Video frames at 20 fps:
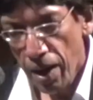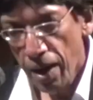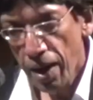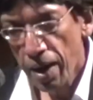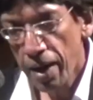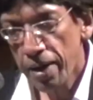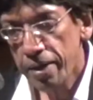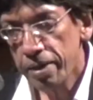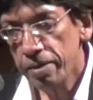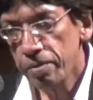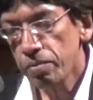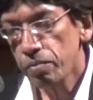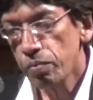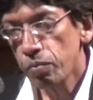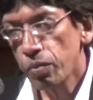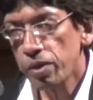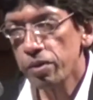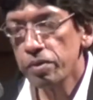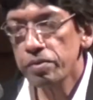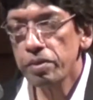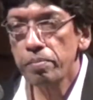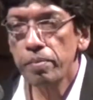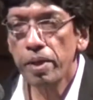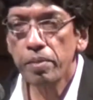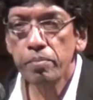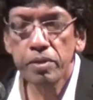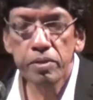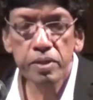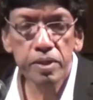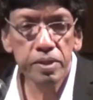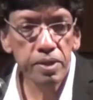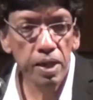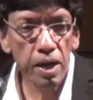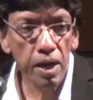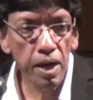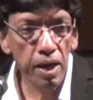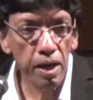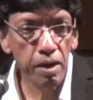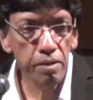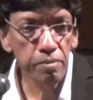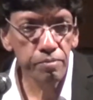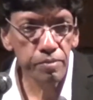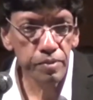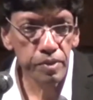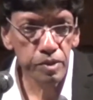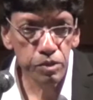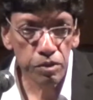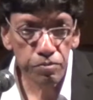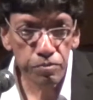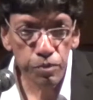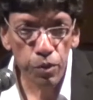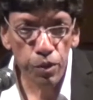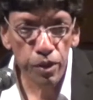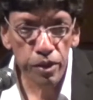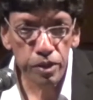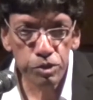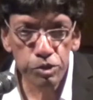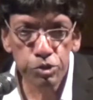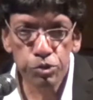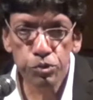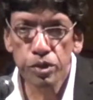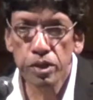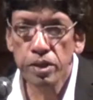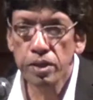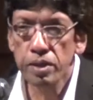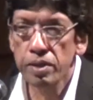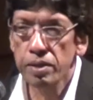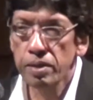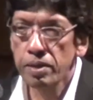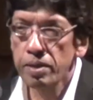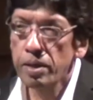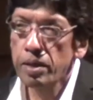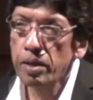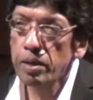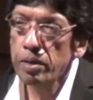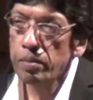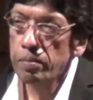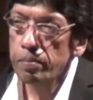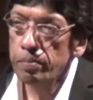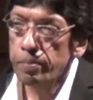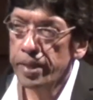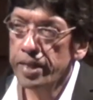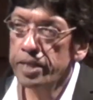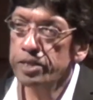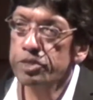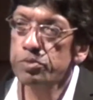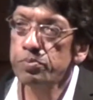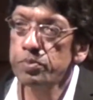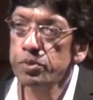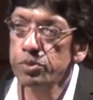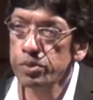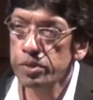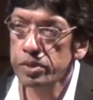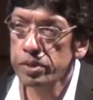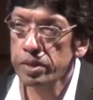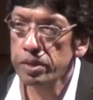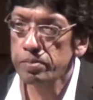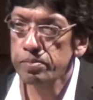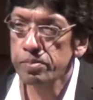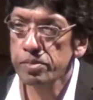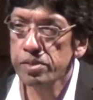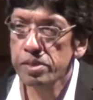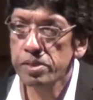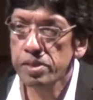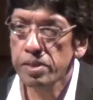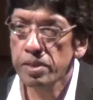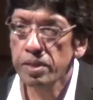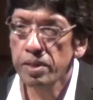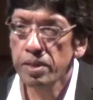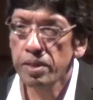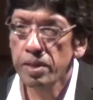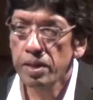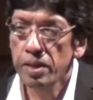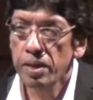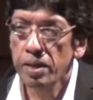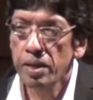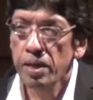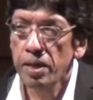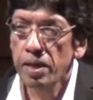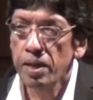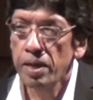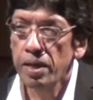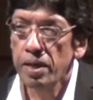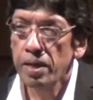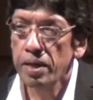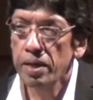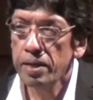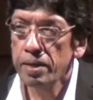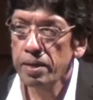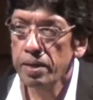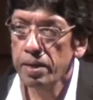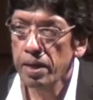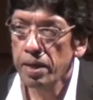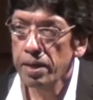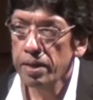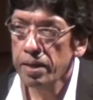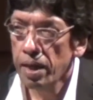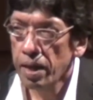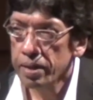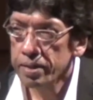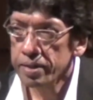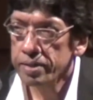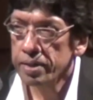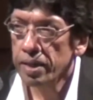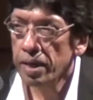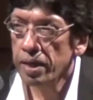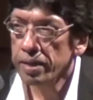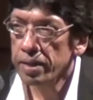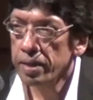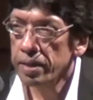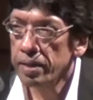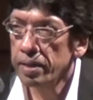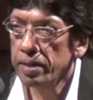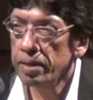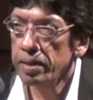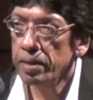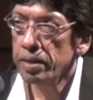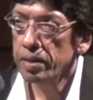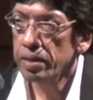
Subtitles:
And one of the memories I have is of going to the peace museums in Nagasaki,